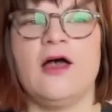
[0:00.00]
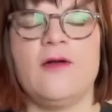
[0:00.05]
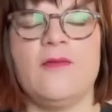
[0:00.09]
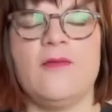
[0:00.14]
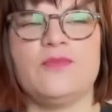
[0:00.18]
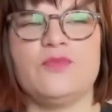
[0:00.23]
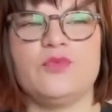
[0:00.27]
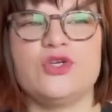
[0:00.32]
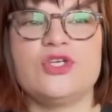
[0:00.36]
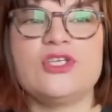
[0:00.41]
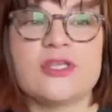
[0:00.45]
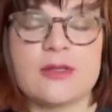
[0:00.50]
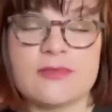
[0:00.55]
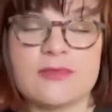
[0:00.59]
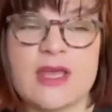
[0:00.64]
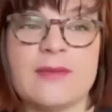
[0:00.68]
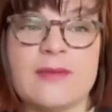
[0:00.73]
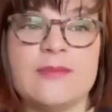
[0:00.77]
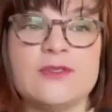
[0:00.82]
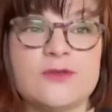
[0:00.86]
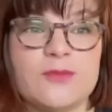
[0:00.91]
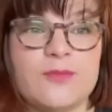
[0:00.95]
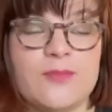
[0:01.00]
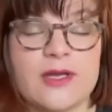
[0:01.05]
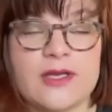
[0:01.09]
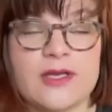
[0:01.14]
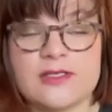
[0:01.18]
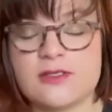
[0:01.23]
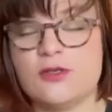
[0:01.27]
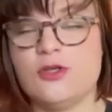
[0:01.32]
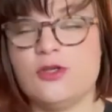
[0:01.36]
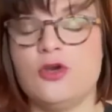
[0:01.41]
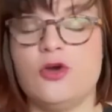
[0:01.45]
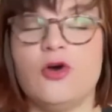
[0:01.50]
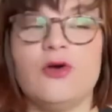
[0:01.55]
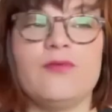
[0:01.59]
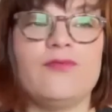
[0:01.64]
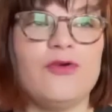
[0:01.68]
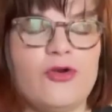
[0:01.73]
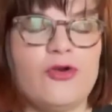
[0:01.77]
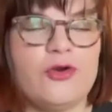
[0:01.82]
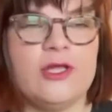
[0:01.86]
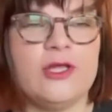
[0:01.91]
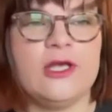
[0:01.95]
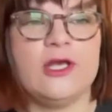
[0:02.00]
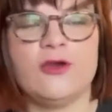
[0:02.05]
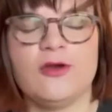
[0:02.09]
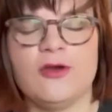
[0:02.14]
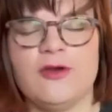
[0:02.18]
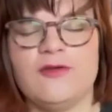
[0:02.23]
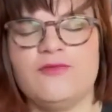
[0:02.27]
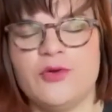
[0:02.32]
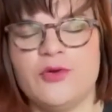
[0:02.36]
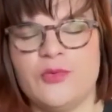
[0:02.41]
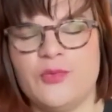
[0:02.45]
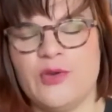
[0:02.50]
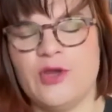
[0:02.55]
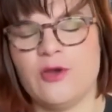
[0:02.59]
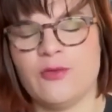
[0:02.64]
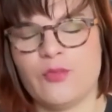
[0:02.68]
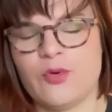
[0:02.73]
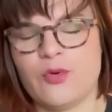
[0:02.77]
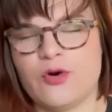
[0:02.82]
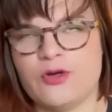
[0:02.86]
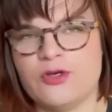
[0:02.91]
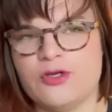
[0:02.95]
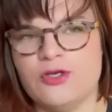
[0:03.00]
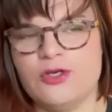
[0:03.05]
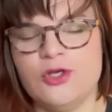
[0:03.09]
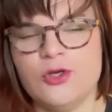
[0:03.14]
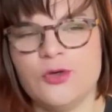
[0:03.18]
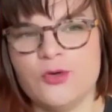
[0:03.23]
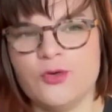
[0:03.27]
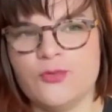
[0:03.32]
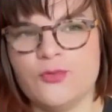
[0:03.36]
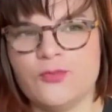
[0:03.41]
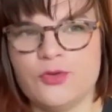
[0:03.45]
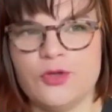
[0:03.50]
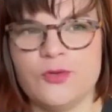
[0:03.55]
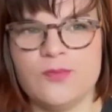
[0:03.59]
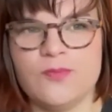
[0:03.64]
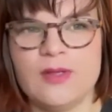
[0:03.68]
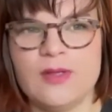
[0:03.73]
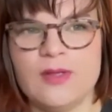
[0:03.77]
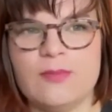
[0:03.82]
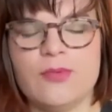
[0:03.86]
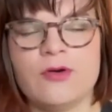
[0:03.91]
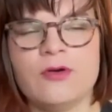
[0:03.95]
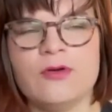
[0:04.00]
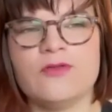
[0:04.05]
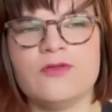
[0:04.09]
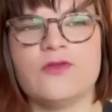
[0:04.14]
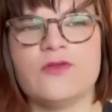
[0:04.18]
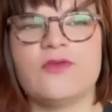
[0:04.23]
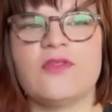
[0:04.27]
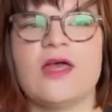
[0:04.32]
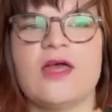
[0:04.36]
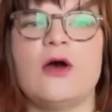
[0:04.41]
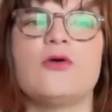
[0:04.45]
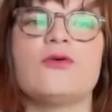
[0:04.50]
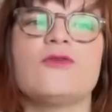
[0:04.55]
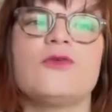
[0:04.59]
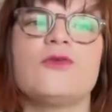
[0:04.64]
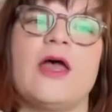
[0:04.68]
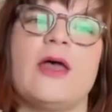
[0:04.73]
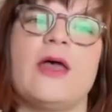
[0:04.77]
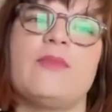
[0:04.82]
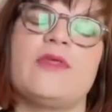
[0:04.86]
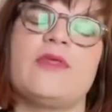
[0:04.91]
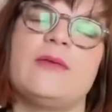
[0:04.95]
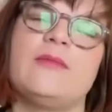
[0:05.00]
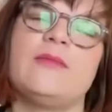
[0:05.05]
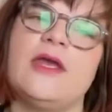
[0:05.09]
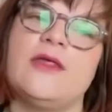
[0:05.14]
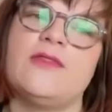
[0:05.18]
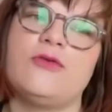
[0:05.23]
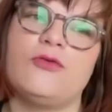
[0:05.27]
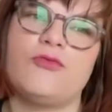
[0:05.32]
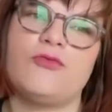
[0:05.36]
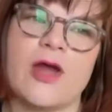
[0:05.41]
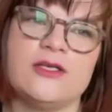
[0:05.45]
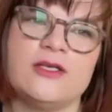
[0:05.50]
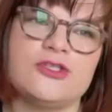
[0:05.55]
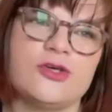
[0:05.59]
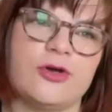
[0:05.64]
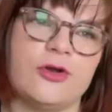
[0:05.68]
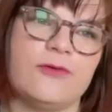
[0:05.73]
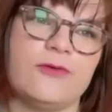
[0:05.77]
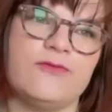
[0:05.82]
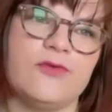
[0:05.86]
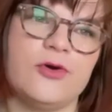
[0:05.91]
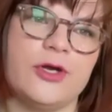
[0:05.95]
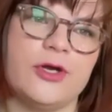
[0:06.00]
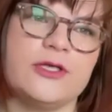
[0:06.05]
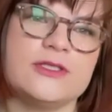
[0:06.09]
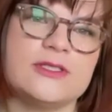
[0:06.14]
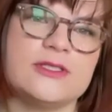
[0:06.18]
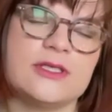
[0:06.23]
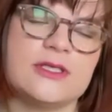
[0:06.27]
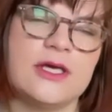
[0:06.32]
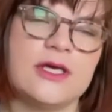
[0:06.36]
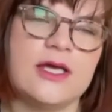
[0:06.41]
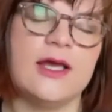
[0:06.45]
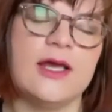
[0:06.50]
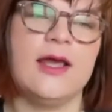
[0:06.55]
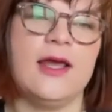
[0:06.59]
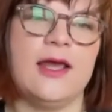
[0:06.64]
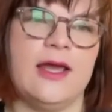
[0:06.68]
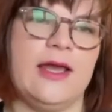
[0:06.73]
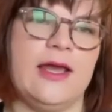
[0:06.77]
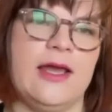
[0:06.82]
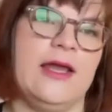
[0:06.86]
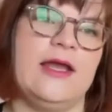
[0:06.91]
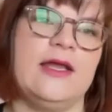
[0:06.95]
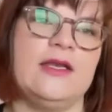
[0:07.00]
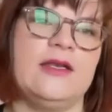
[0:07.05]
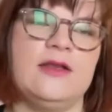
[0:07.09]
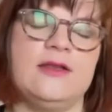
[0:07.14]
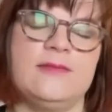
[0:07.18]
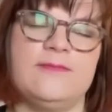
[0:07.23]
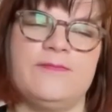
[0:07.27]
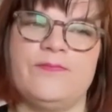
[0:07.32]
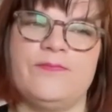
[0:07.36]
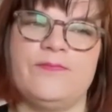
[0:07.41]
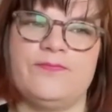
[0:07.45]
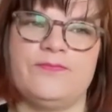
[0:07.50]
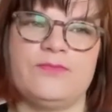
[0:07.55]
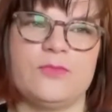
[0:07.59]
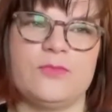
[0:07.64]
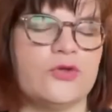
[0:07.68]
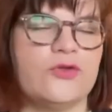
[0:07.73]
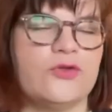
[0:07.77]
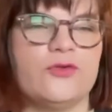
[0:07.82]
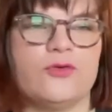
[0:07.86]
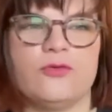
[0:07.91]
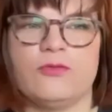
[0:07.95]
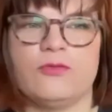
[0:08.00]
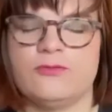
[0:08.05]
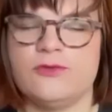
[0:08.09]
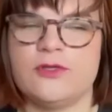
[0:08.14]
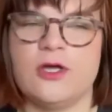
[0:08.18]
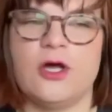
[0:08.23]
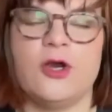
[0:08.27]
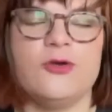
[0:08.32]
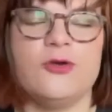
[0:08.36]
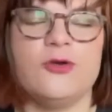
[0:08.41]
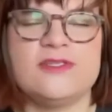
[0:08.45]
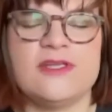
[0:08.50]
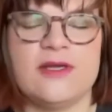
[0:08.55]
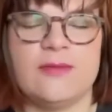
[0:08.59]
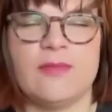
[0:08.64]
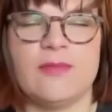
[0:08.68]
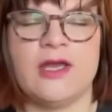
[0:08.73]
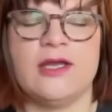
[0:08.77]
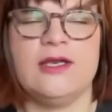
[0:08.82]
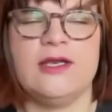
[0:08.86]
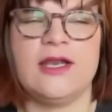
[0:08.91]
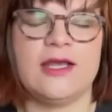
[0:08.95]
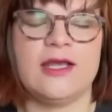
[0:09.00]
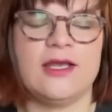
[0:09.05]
which sometimes is a bit, of a learning curve when we onboard new people. So that also helps them get the right tone of voice and also not lose their mind.